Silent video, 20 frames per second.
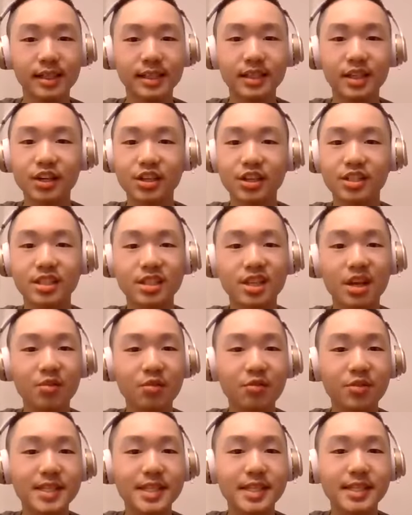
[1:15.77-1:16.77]
There are several
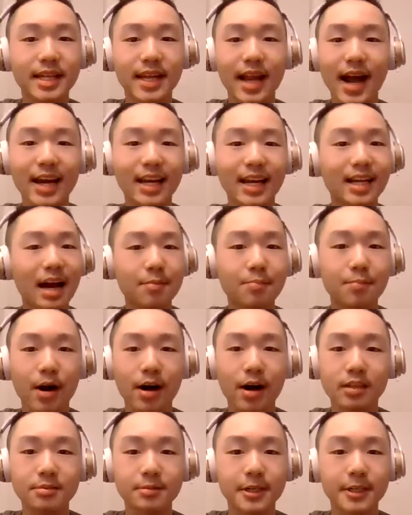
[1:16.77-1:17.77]
reasons that I cannot
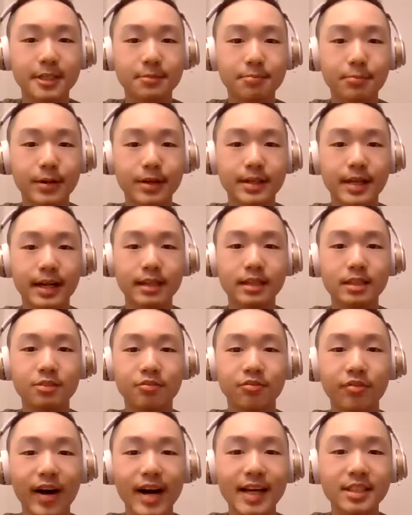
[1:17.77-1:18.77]
possibly explain. That is
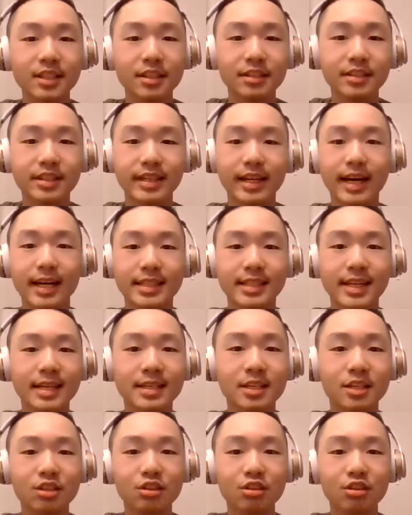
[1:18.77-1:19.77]
vital that I
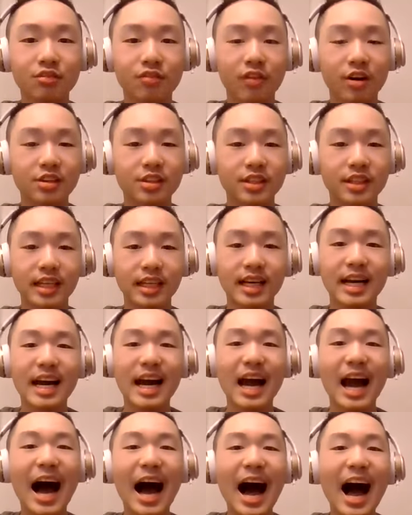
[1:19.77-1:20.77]
attend this university.
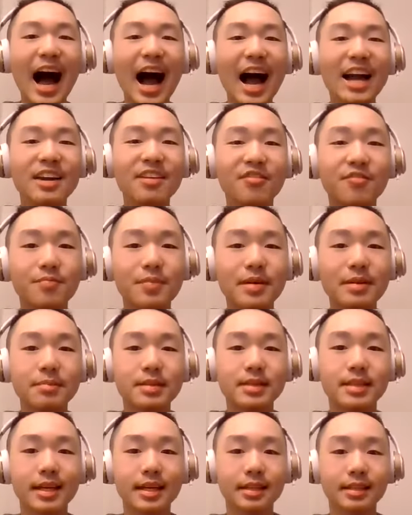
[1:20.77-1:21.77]
I've been
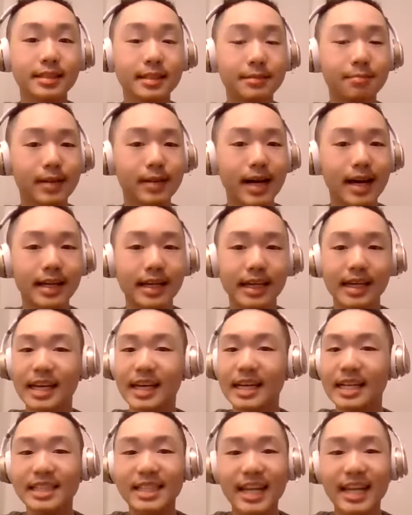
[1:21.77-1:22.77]
meticulously planning
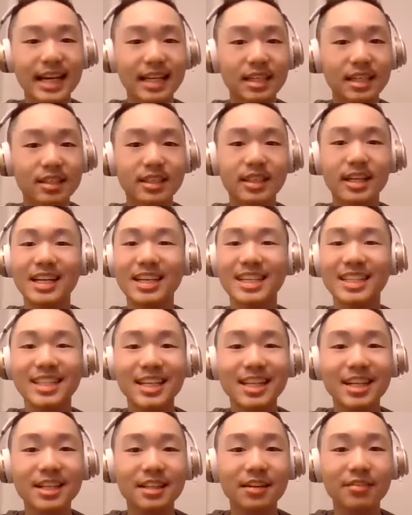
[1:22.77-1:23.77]
days,
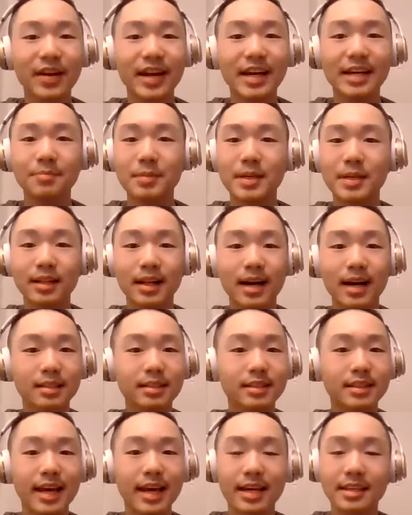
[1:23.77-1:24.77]
years of AP
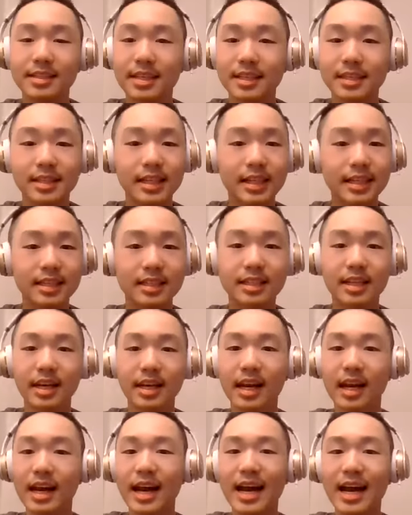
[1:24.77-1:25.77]
classes, SATs,
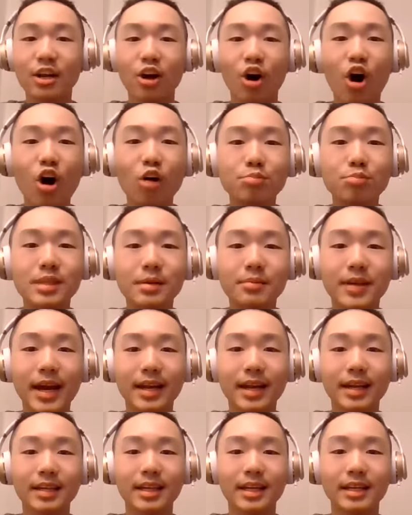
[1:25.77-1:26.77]
in hopes of
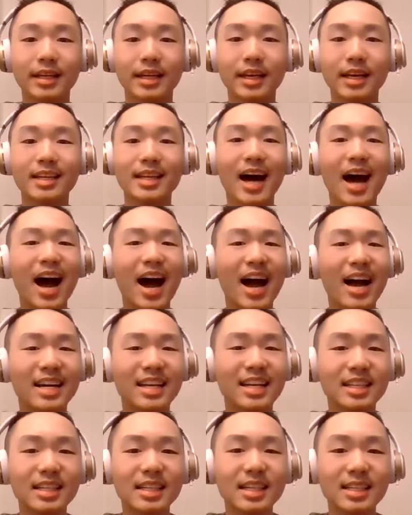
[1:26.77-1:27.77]
getting in, and
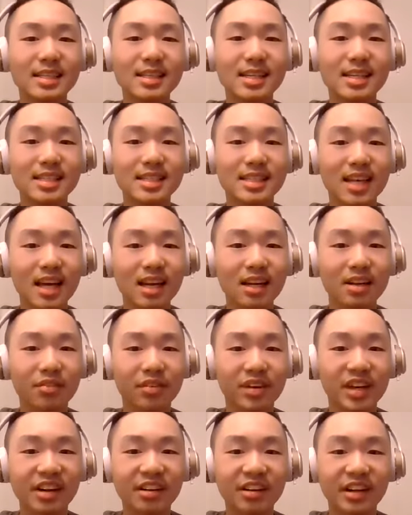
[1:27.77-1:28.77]
I intend on
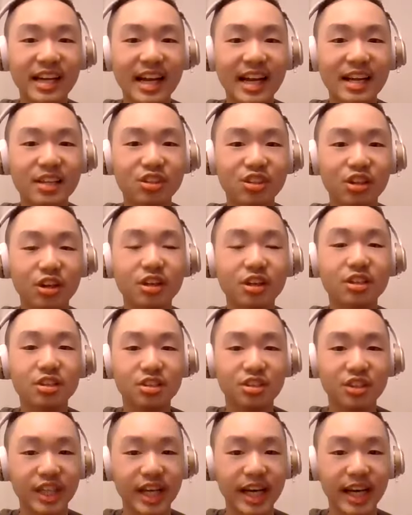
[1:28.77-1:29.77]
hearing an answer
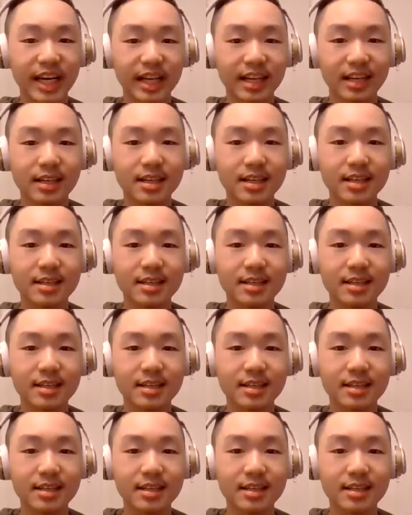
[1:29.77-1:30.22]
today.